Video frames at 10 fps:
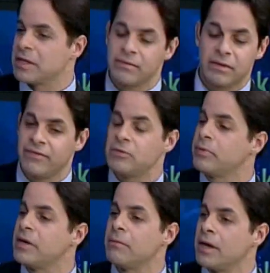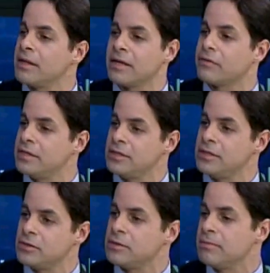The Fed's printing money like crazy.
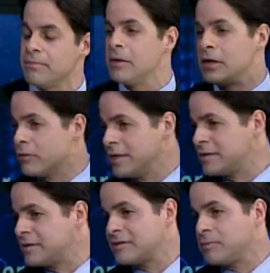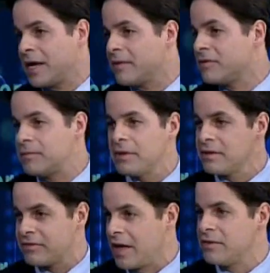You increase the supply of something, its
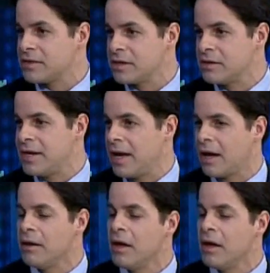value is going to go down.